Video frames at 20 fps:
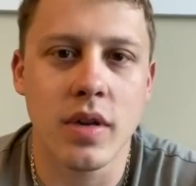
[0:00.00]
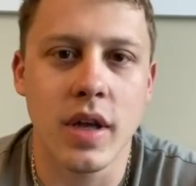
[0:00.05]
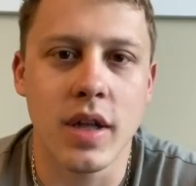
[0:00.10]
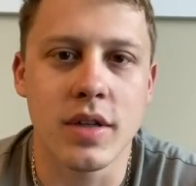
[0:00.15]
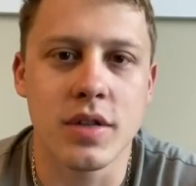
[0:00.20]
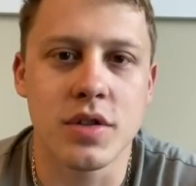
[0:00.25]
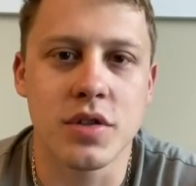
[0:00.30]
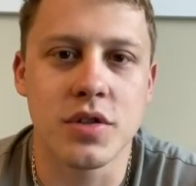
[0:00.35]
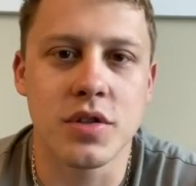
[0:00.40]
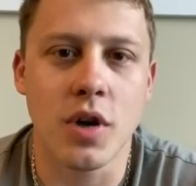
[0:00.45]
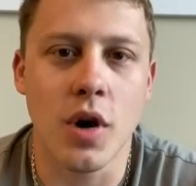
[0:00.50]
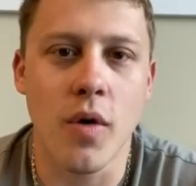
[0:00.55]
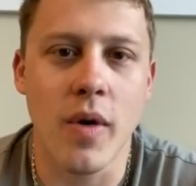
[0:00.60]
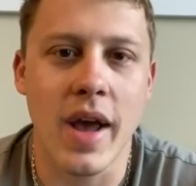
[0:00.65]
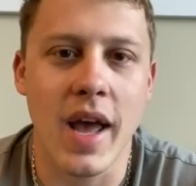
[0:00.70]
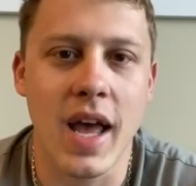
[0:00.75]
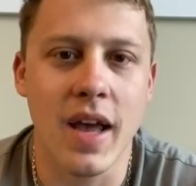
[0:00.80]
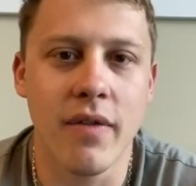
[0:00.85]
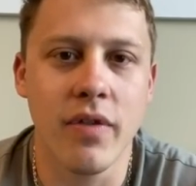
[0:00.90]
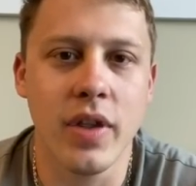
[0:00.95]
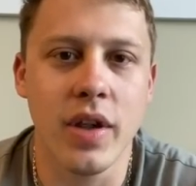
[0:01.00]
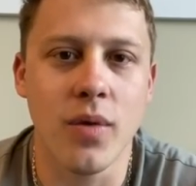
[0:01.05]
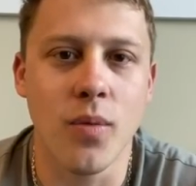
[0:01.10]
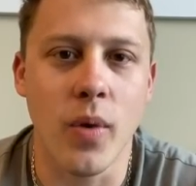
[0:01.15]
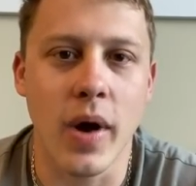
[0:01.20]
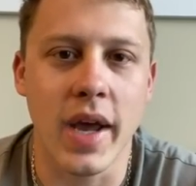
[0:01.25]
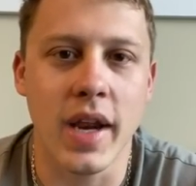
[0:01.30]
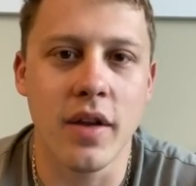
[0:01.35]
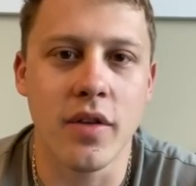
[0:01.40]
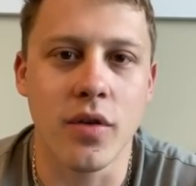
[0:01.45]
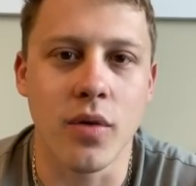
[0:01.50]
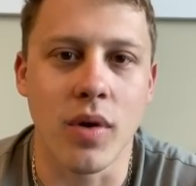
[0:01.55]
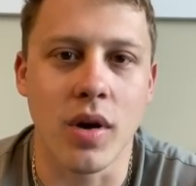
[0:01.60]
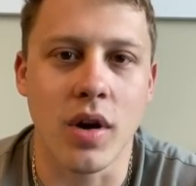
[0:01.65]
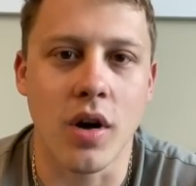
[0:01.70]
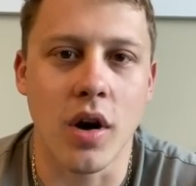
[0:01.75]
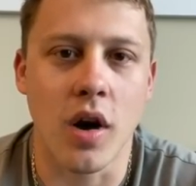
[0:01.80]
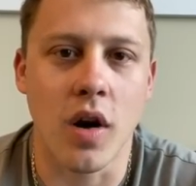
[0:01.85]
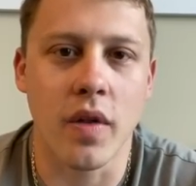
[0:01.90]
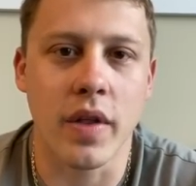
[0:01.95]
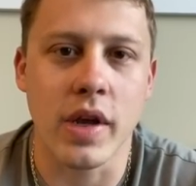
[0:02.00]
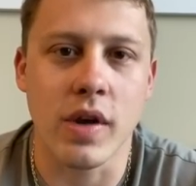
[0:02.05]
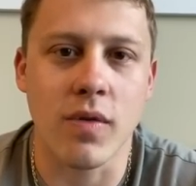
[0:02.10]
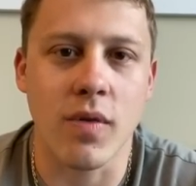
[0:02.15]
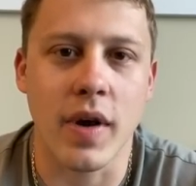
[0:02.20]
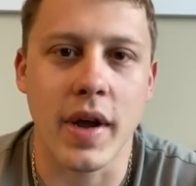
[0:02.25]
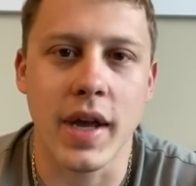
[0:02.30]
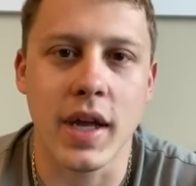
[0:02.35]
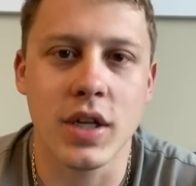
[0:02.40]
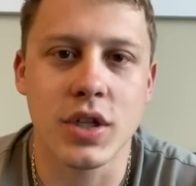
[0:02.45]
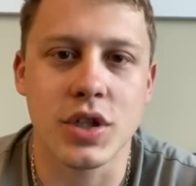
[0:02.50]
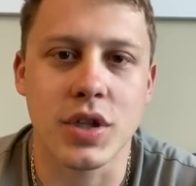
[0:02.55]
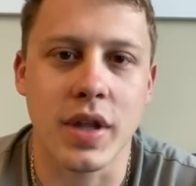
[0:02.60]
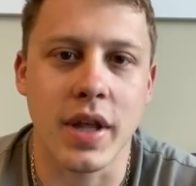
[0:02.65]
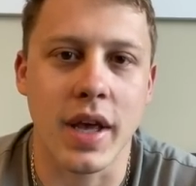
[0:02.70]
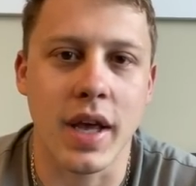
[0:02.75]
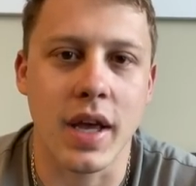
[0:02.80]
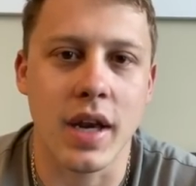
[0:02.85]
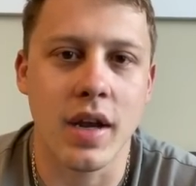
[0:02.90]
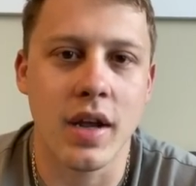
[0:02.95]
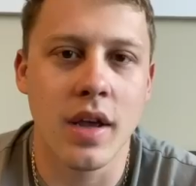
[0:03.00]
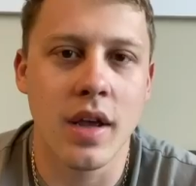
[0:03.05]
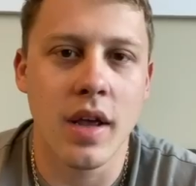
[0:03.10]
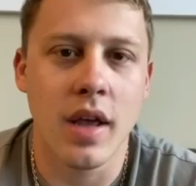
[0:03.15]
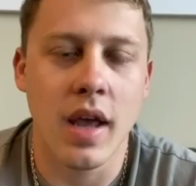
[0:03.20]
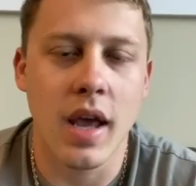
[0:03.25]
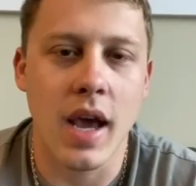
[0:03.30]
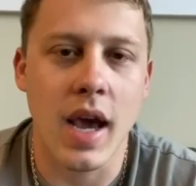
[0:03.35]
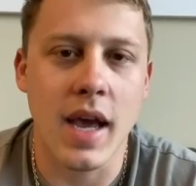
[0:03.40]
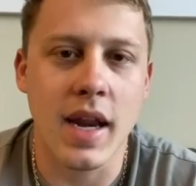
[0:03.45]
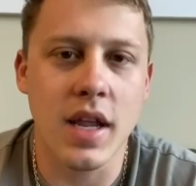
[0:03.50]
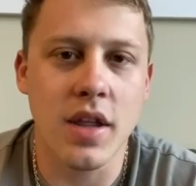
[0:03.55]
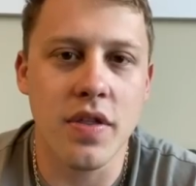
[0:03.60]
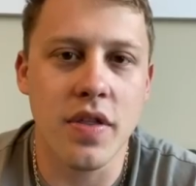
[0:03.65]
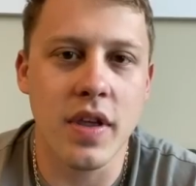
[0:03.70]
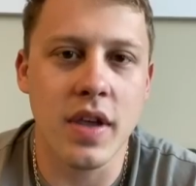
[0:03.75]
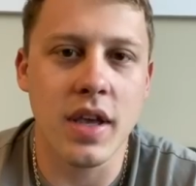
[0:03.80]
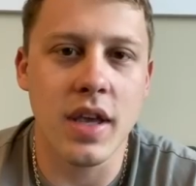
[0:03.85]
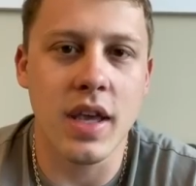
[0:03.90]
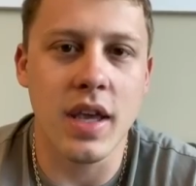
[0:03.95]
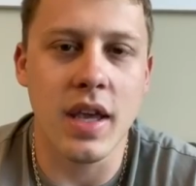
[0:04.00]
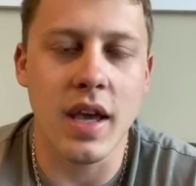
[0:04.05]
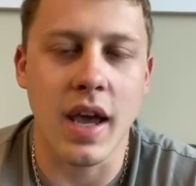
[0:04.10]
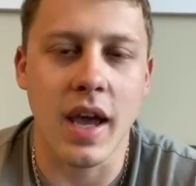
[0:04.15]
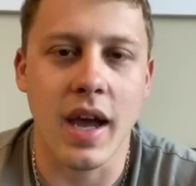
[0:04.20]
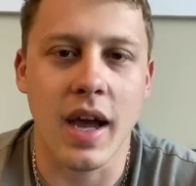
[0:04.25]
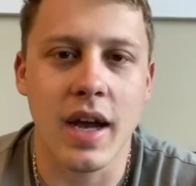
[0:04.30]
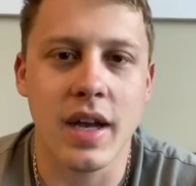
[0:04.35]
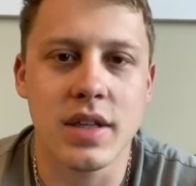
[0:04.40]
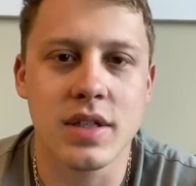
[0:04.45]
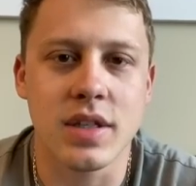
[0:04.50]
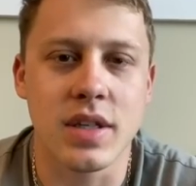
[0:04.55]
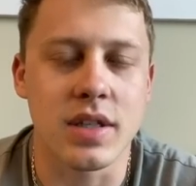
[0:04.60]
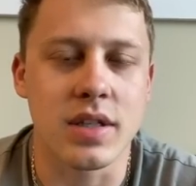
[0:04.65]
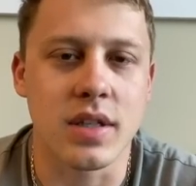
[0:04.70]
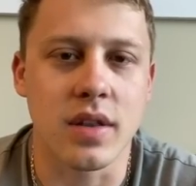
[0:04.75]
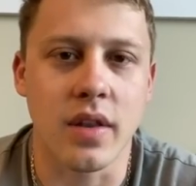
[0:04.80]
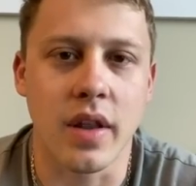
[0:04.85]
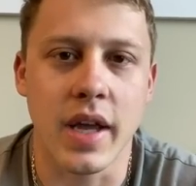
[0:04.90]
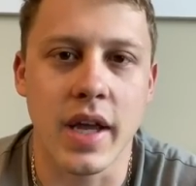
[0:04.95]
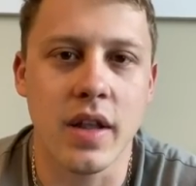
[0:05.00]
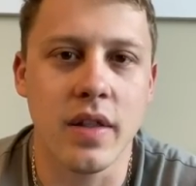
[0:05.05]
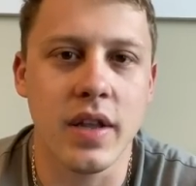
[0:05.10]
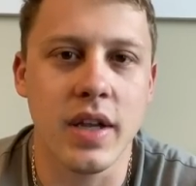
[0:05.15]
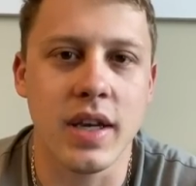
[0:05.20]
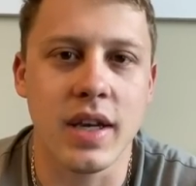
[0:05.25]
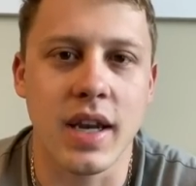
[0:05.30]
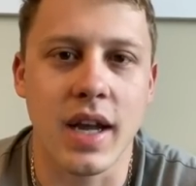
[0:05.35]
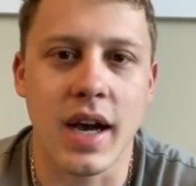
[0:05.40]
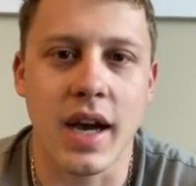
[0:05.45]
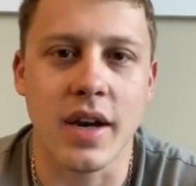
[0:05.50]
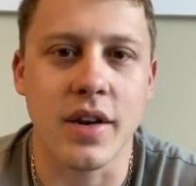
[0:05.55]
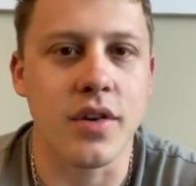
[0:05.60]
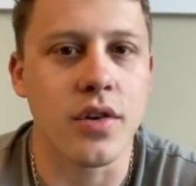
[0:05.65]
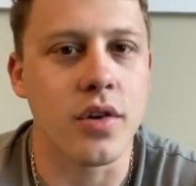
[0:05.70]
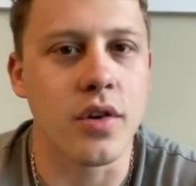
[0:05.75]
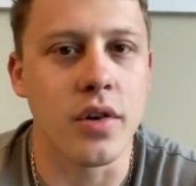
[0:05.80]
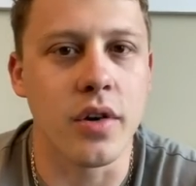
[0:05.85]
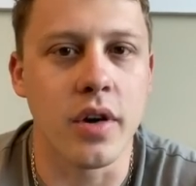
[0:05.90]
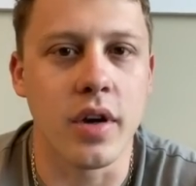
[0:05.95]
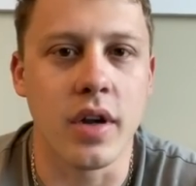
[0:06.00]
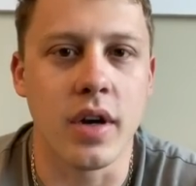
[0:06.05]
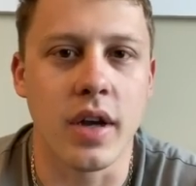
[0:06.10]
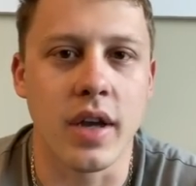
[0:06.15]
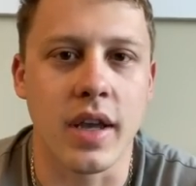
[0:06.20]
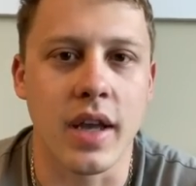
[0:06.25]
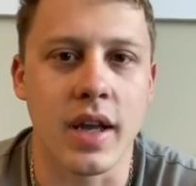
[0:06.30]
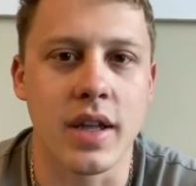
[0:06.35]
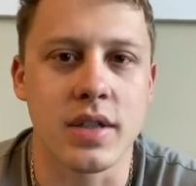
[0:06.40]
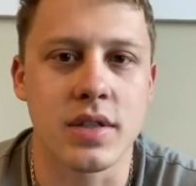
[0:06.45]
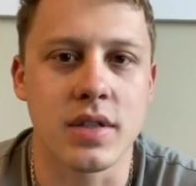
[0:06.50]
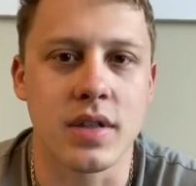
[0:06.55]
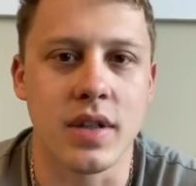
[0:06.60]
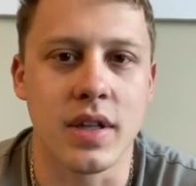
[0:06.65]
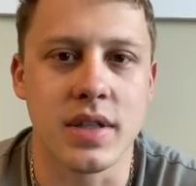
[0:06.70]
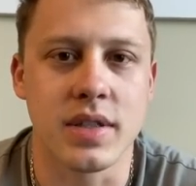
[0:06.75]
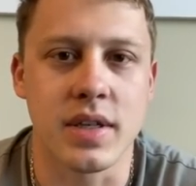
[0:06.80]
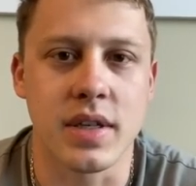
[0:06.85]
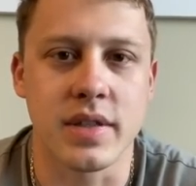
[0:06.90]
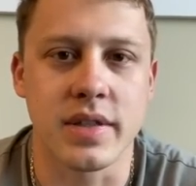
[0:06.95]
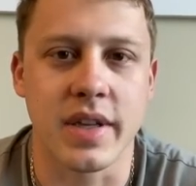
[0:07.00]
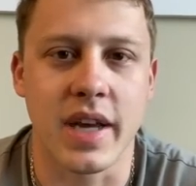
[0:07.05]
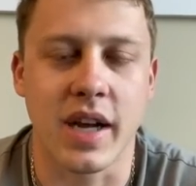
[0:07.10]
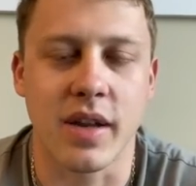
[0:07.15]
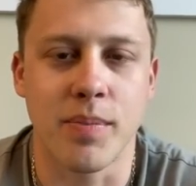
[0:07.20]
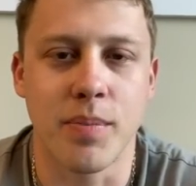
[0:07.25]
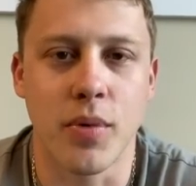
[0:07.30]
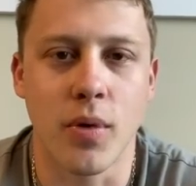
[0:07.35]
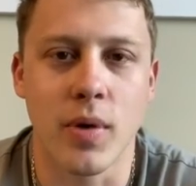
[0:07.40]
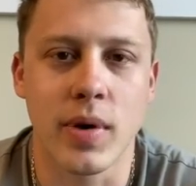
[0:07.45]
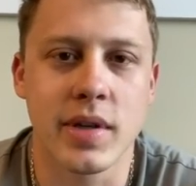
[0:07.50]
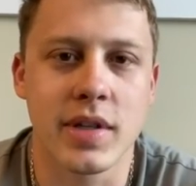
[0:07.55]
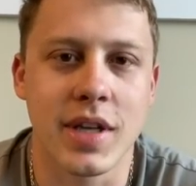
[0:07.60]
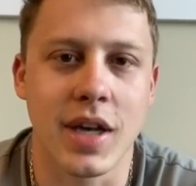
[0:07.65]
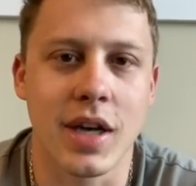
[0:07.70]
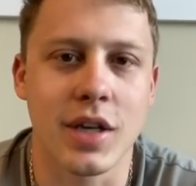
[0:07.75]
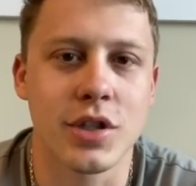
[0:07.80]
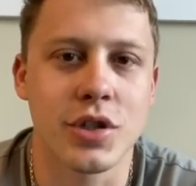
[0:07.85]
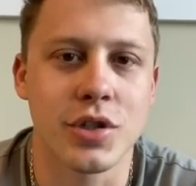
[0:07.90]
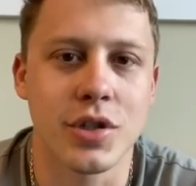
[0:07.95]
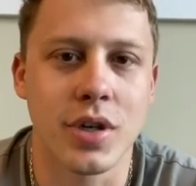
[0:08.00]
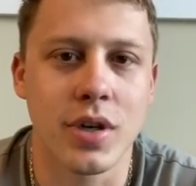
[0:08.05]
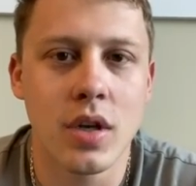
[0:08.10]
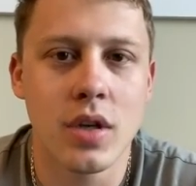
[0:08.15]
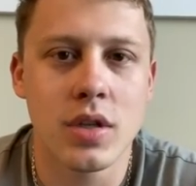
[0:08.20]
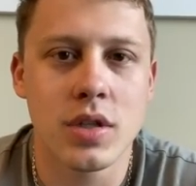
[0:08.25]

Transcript: It's so heavily weighted to a calling range that anything he has is likely not good against this exact board texture.